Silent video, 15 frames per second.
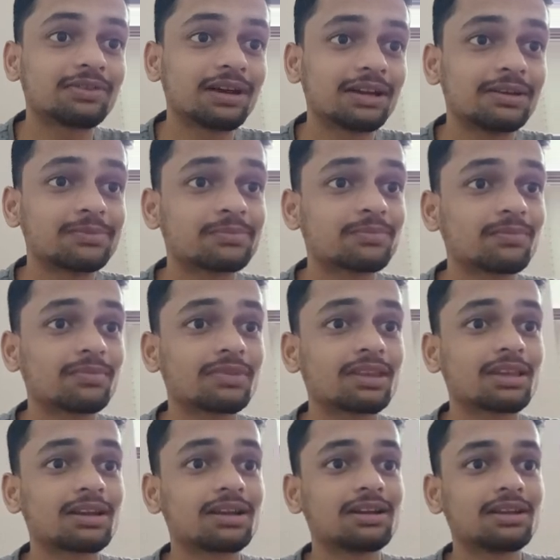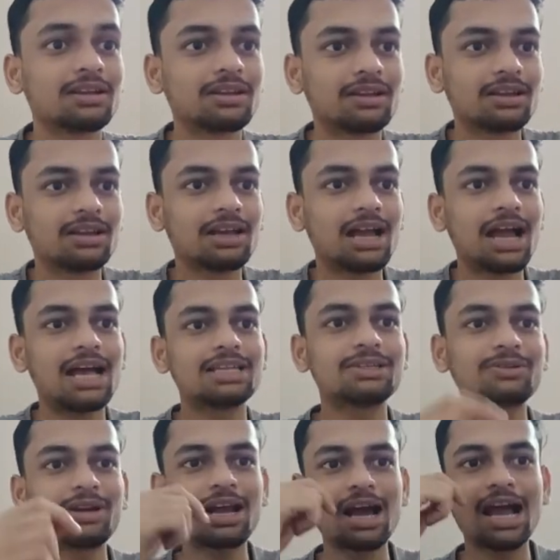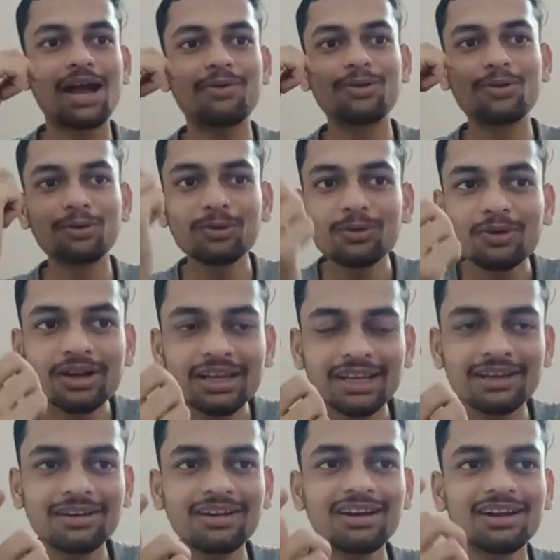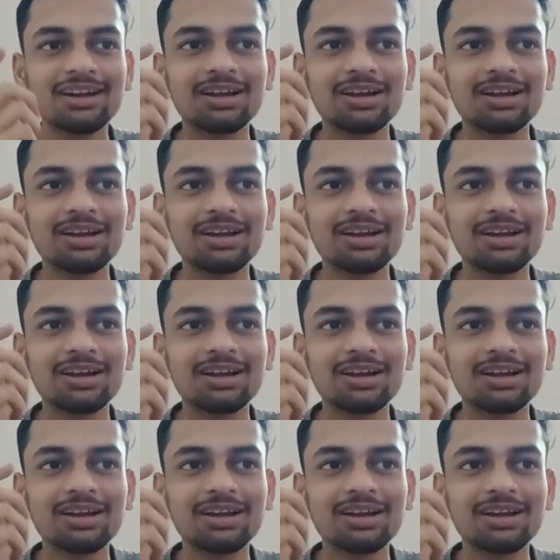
file. As you can have a look over here,